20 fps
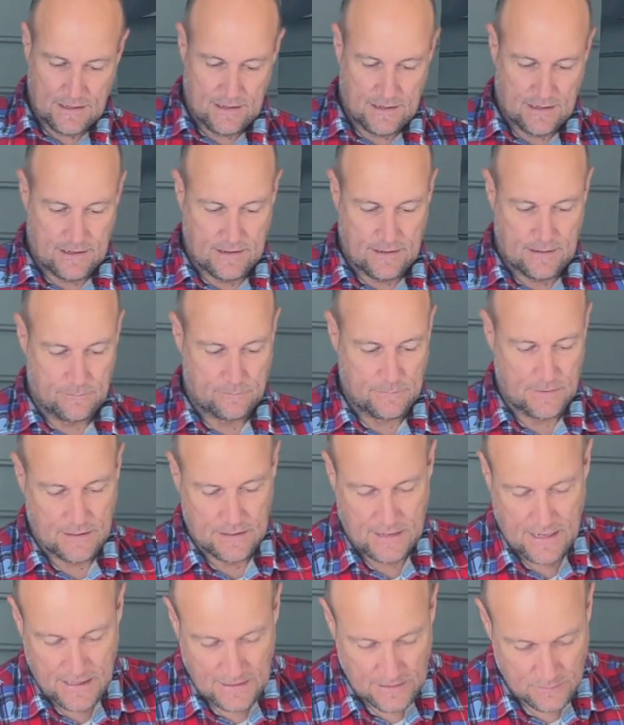
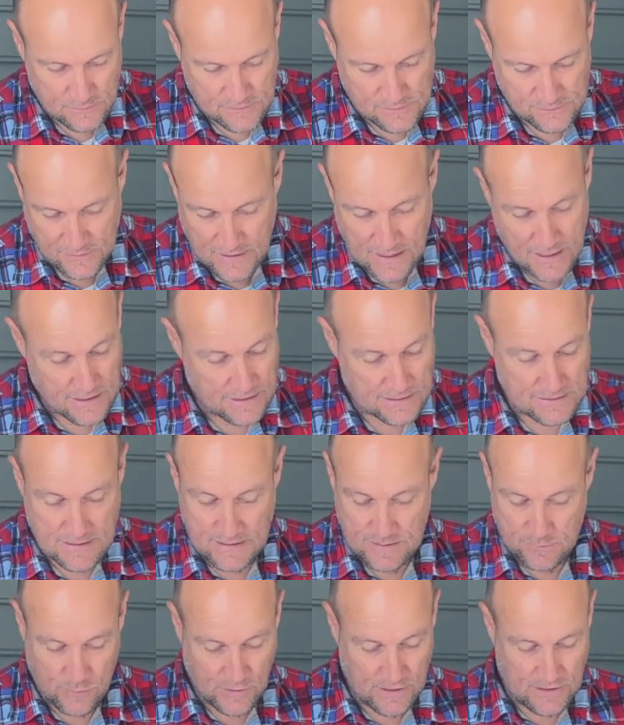Again, it was King's,
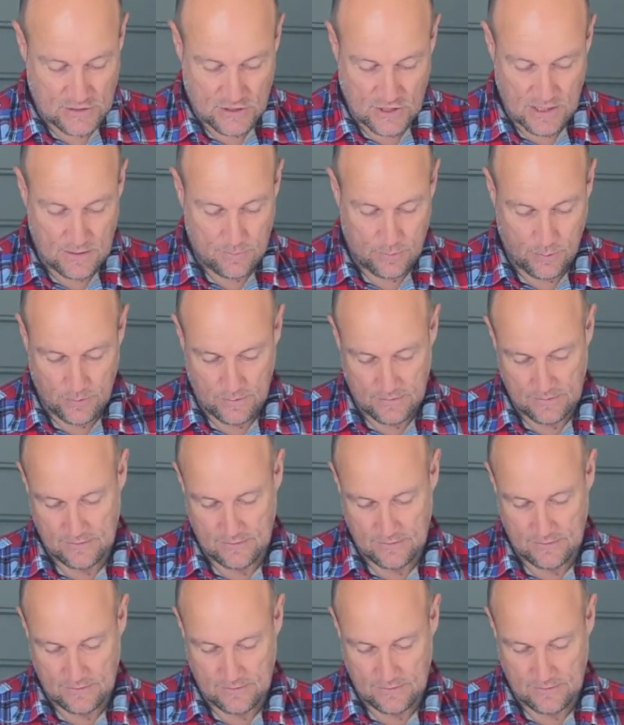it's pretty cheap.